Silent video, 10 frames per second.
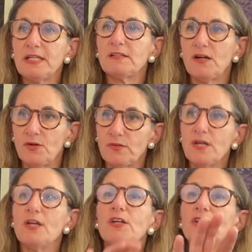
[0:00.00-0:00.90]
alone.
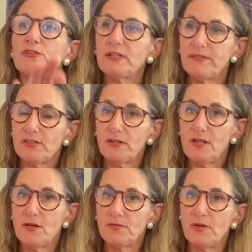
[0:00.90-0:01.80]
You leave it
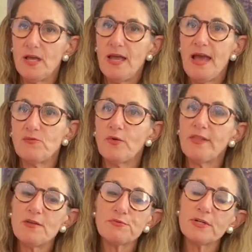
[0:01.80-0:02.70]
alone. And
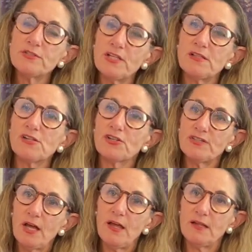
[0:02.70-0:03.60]
when the proteins are
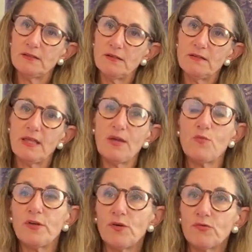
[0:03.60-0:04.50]
done, they
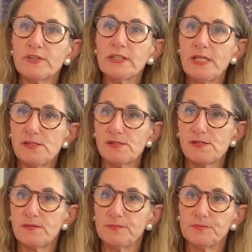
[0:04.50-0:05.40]
will
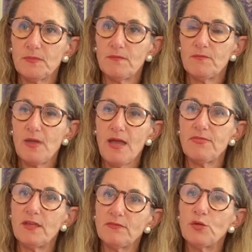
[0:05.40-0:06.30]
release.
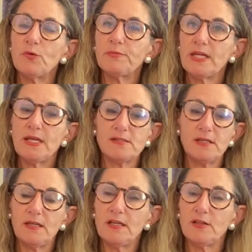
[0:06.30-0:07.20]
And then you will be
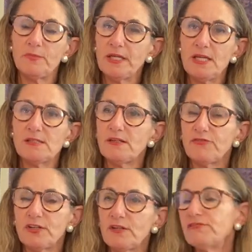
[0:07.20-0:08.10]
easy. It'll be easy
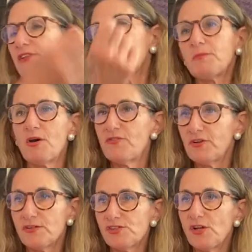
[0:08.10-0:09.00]
for you to flip them
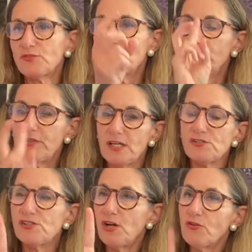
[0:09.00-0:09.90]
over. So two
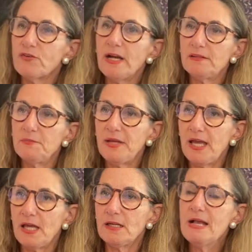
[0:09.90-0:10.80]
things, don't crowd the
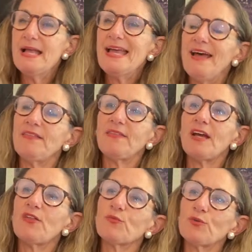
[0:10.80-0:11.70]
pan and then the
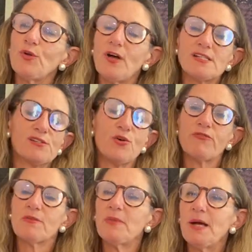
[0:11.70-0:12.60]
other rule I stole
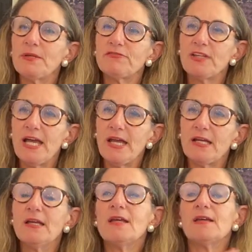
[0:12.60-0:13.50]
from Bobby
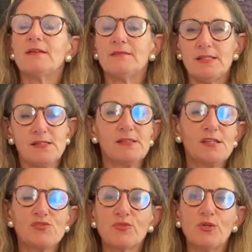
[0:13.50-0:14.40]
Flay this is
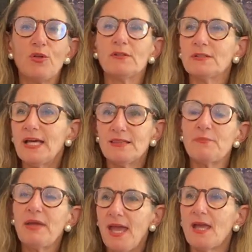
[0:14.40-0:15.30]
his rule let the
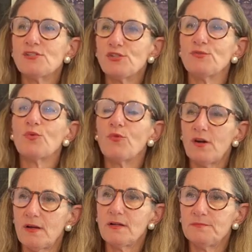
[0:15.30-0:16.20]
pan do the
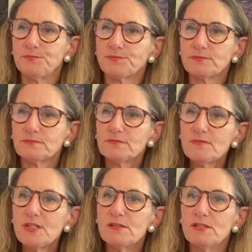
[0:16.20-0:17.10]
work.
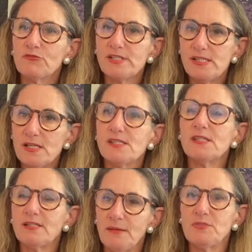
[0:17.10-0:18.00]
Resist
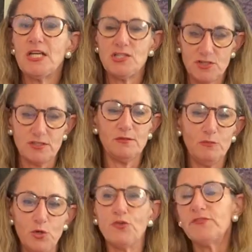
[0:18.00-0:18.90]
the temptation to
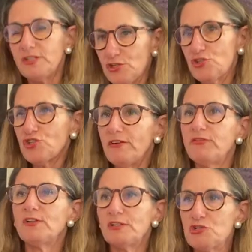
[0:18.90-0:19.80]
move and
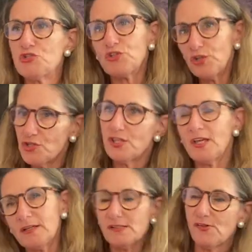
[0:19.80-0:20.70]
shuffle and zhuzh
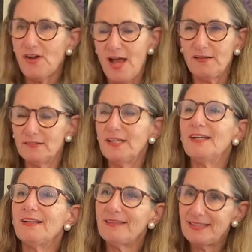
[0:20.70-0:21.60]
things around.
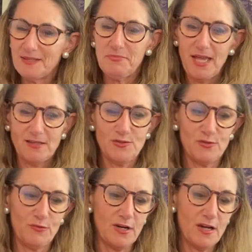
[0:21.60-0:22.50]
Let the pan do
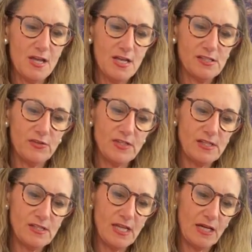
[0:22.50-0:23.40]
the work. So
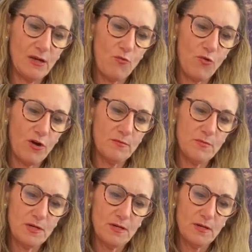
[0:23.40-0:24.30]
this is getting
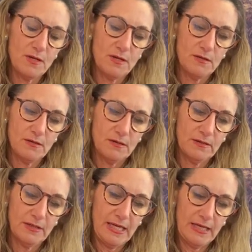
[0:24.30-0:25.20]
warm,
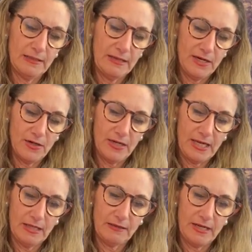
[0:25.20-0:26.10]
getting there,
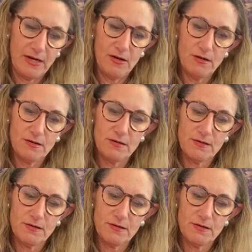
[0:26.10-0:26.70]
getting there.